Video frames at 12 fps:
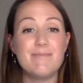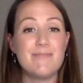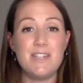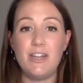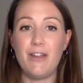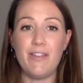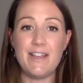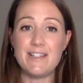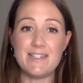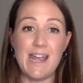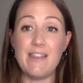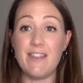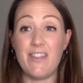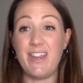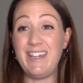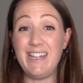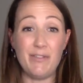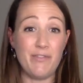you know, they state that they
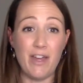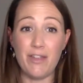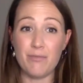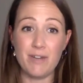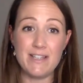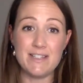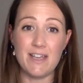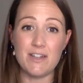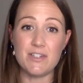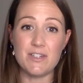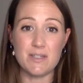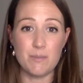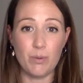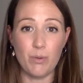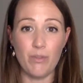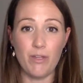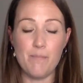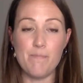need further research to support
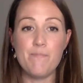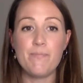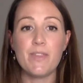them.